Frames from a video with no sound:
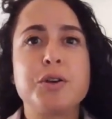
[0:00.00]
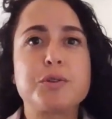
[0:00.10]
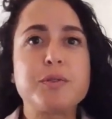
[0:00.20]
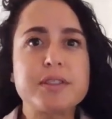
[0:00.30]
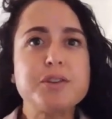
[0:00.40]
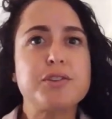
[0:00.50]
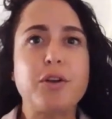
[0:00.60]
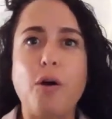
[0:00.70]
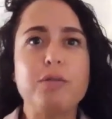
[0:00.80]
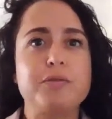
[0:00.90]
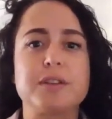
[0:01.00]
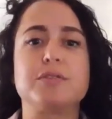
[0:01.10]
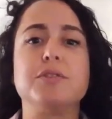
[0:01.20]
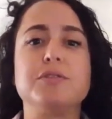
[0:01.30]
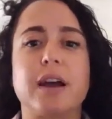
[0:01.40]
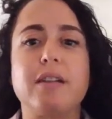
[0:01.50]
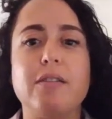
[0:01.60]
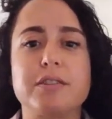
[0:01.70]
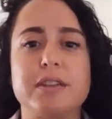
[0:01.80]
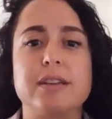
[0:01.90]
So essentially, all of this new
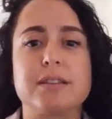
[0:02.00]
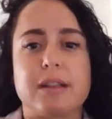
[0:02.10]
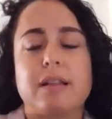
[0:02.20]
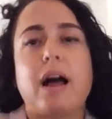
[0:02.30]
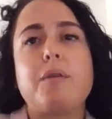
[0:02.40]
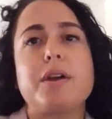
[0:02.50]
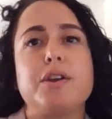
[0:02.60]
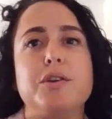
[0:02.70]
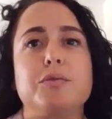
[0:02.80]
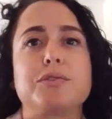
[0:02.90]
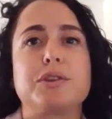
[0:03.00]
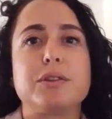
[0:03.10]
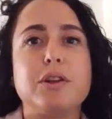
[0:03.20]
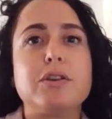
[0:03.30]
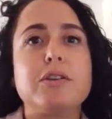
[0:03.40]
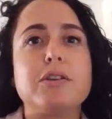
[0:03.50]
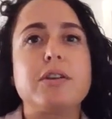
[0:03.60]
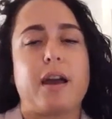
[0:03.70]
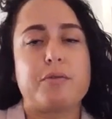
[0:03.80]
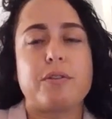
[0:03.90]
technology is allowing you to look
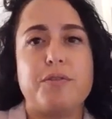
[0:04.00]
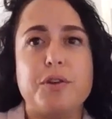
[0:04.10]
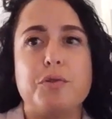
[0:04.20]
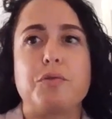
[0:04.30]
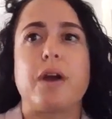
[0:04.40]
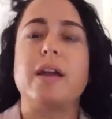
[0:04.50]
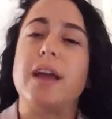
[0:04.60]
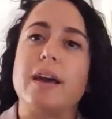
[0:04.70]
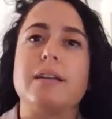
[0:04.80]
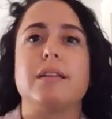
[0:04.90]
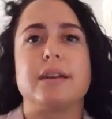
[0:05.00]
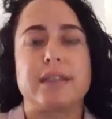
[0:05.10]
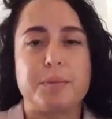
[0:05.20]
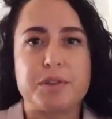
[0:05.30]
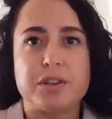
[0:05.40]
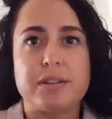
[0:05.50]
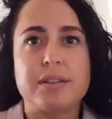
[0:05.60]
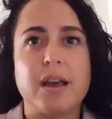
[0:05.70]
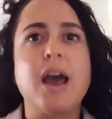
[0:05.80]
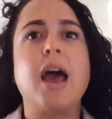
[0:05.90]
and review and analyze
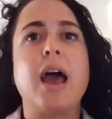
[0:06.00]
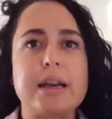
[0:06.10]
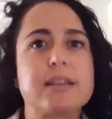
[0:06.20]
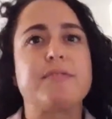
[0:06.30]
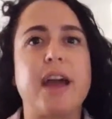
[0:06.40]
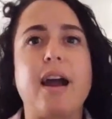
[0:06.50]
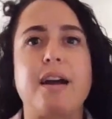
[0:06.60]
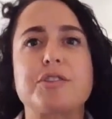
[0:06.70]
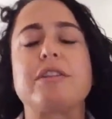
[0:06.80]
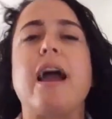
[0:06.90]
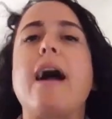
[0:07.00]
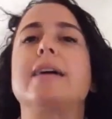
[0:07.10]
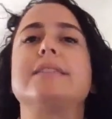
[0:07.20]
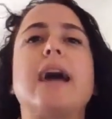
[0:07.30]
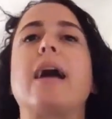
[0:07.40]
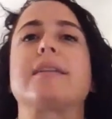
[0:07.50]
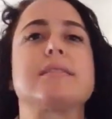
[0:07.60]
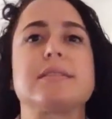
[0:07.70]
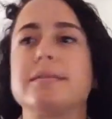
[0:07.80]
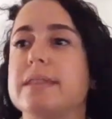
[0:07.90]
images as if they actually had
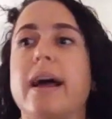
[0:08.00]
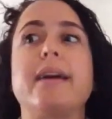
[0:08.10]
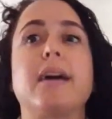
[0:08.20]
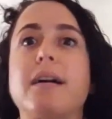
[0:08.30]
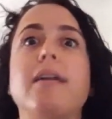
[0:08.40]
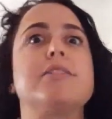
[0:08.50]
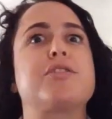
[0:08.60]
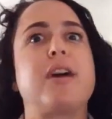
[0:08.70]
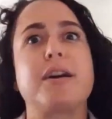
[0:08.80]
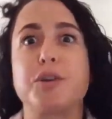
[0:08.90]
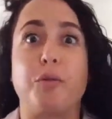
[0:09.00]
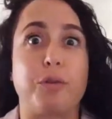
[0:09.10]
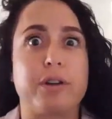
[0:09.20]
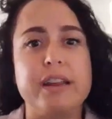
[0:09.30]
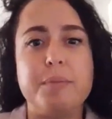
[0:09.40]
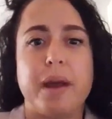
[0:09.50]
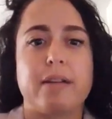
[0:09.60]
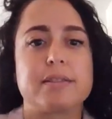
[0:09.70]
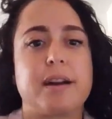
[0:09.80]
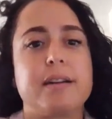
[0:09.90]
text, like a contract or an
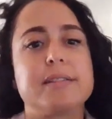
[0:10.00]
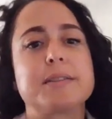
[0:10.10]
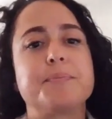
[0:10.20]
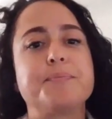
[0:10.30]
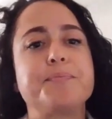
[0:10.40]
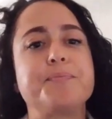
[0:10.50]
email does.